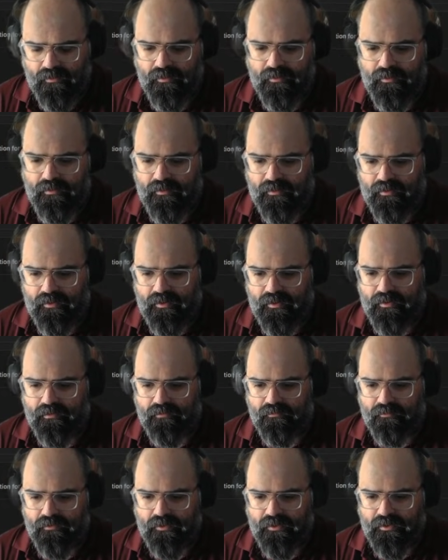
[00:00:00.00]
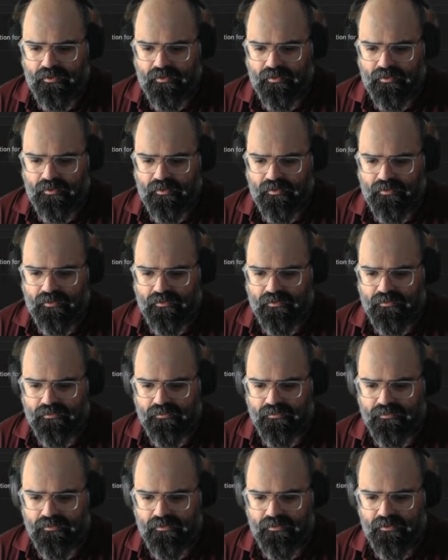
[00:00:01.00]
then when it
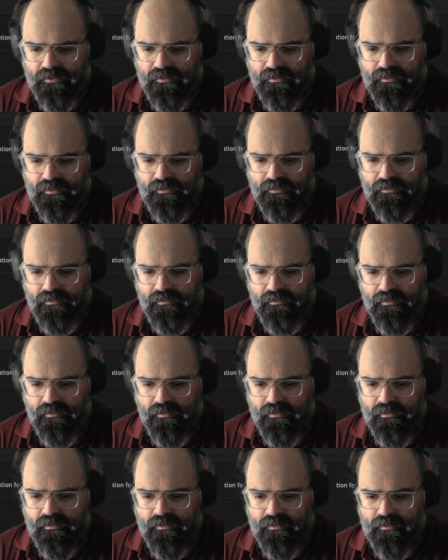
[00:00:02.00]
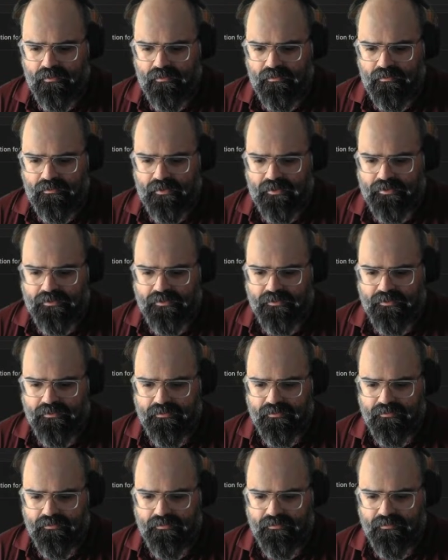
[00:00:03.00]
is done,
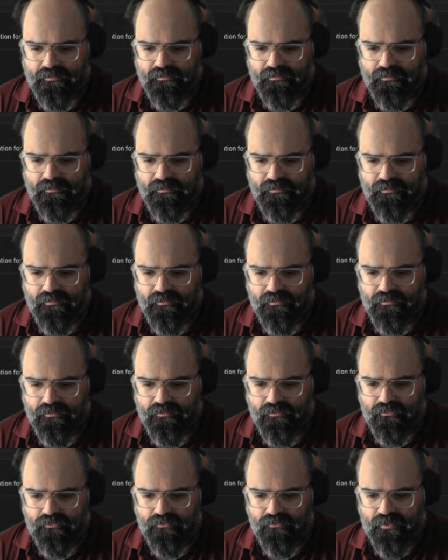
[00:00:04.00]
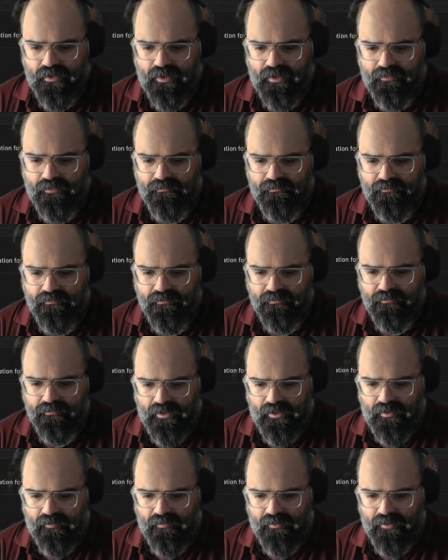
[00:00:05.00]
let's draft
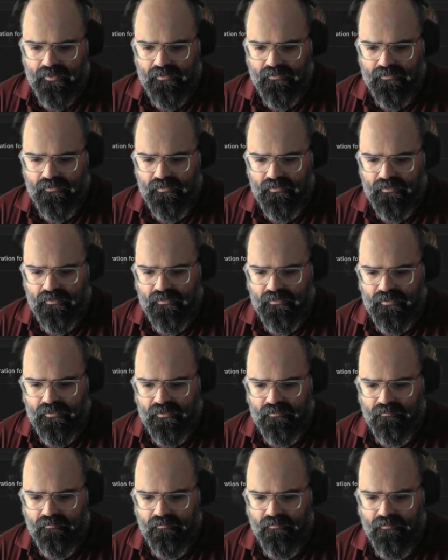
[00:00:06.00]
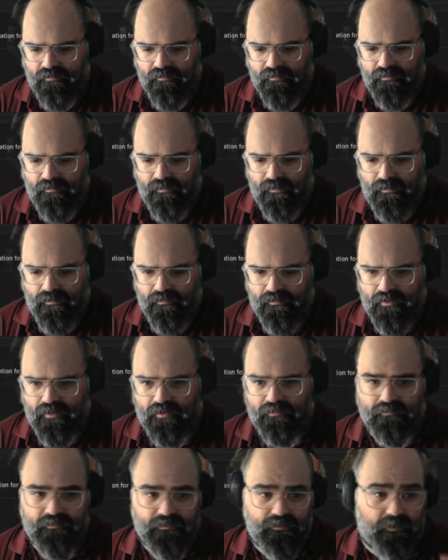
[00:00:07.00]
email it to the team. Oh,
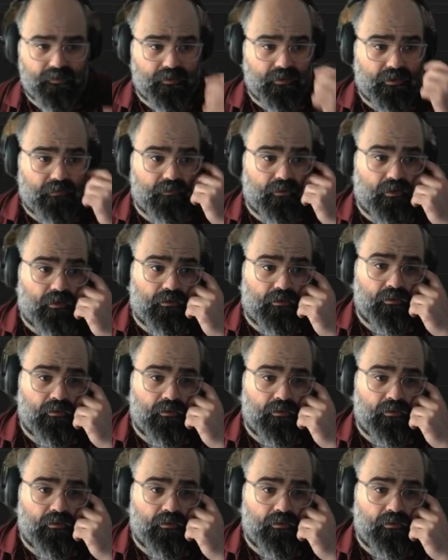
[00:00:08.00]
spelled that wrong.